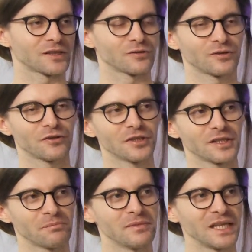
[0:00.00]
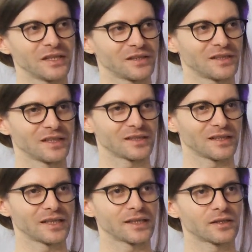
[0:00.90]
So there is a million things that
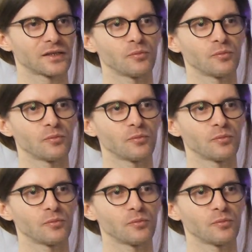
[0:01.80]
the